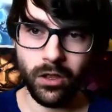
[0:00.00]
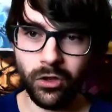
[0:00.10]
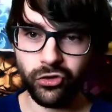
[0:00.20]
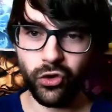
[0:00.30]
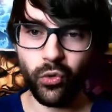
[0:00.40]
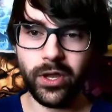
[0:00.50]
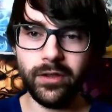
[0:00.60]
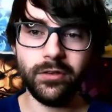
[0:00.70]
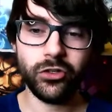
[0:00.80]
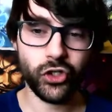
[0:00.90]
So
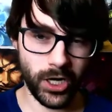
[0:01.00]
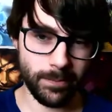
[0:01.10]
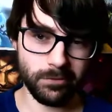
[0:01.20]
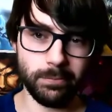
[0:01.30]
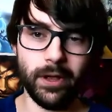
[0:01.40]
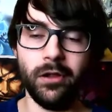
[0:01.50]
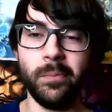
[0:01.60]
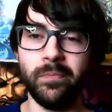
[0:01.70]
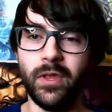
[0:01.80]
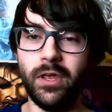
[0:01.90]
his champ spell
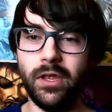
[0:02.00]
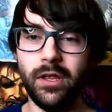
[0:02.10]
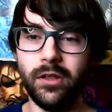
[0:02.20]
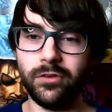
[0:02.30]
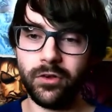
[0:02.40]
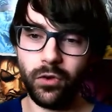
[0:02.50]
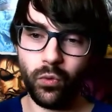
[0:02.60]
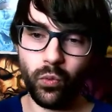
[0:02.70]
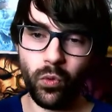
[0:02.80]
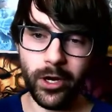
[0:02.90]
is
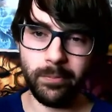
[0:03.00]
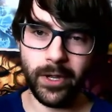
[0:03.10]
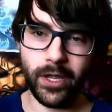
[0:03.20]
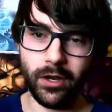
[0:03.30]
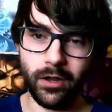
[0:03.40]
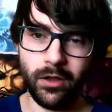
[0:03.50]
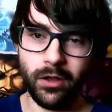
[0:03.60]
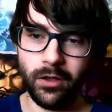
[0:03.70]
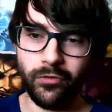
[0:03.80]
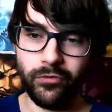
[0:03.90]
1 mana,
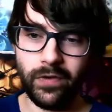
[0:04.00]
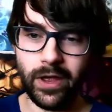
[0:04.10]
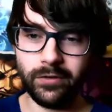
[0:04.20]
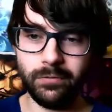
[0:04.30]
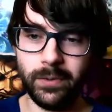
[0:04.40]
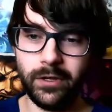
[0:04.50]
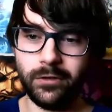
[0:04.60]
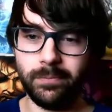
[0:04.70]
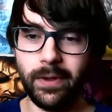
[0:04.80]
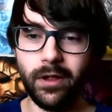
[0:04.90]
fast speed
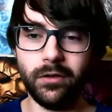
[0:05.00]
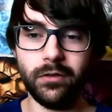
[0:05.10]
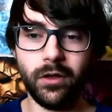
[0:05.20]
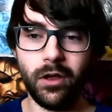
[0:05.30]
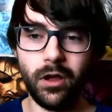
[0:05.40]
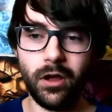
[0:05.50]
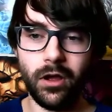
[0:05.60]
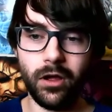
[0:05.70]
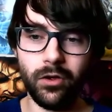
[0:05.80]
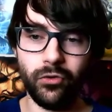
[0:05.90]
spell,
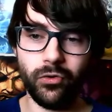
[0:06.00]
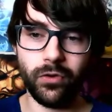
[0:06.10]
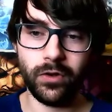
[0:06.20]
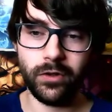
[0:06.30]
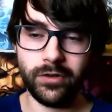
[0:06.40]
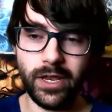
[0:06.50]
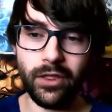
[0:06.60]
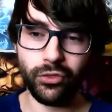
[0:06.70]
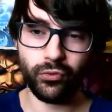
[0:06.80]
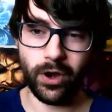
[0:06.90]

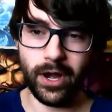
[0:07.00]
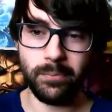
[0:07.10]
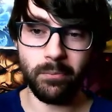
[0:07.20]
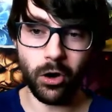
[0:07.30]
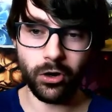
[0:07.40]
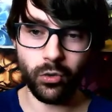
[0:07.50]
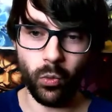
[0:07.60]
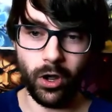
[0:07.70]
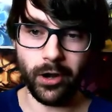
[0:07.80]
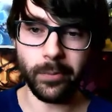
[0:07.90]
Death Ray Mark
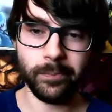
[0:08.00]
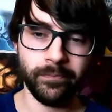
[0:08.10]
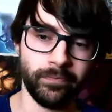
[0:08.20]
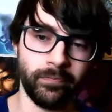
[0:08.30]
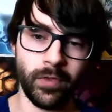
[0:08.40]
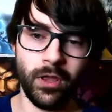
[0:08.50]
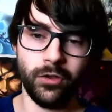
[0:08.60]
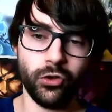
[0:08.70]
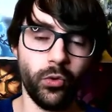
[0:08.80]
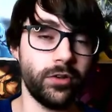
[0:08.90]
1.
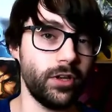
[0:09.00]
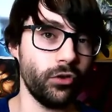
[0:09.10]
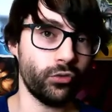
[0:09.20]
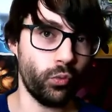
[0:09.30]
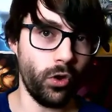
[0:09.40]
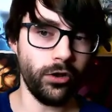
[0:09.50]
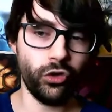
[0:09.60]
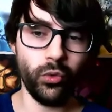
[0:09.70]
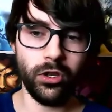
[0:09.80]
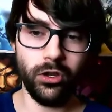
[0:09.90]
So it deals 1
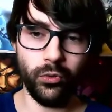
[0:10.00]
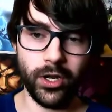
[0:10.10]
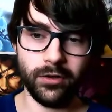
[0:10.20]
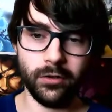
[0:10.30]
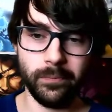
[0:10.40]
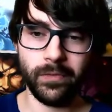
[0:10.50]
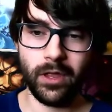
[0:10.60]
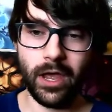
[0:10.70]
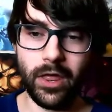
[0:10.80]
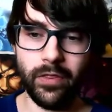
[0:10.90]
to a unit,
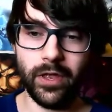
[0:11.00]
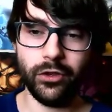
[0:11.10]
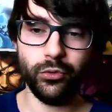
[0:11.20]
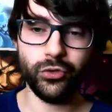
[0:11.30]
and then you